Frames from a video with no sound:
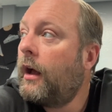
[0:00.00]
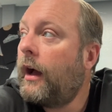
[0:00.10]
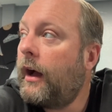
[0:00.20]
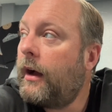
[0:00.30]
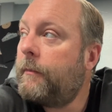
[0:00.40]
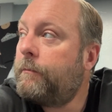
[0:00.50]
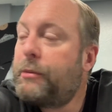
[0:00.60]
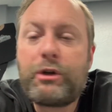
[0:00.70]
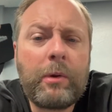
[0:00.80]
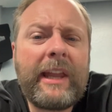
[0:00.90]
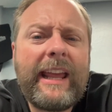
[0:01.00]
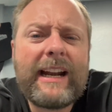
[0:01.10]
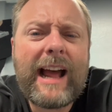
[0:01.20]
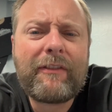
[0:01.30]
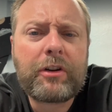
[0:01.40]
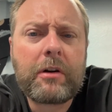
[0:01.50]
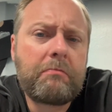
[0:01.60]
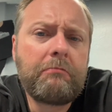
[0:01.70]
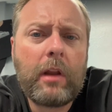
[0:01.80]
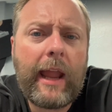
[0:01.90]
Um, but you only get it after
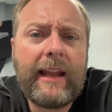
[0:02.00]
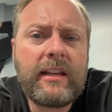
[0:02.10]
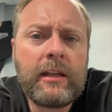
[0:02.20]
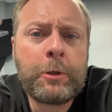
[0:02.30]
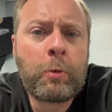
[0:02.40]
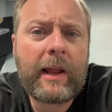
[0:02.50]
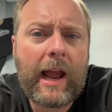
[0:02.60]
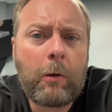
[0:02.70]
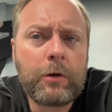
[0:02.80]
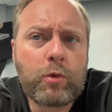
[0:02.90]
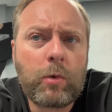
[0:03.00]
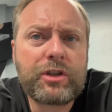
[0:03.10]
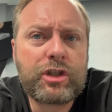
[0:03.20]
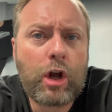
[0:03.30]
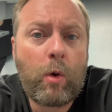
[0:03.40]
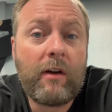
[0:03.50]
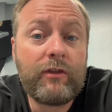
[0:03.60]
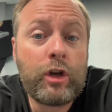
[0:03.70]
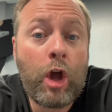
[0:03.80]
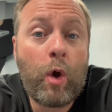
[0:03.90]
18 to 20 hours or so of
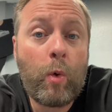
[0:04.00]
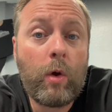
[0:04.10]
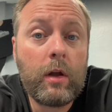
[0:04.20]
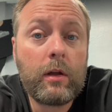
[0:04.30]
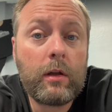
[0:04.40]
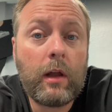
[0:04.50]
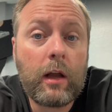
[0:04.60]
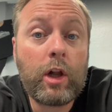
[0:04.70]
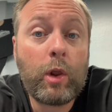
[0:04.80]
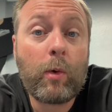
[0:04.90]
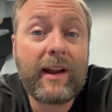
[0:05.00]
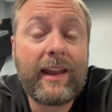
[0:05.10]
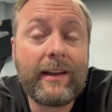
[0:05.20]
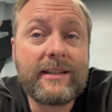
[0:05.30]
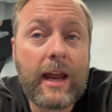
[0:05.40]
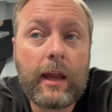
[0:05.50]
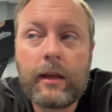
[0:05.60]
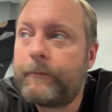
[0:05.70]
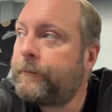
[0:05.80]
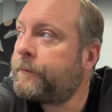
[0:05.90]
no uh, caloric intake.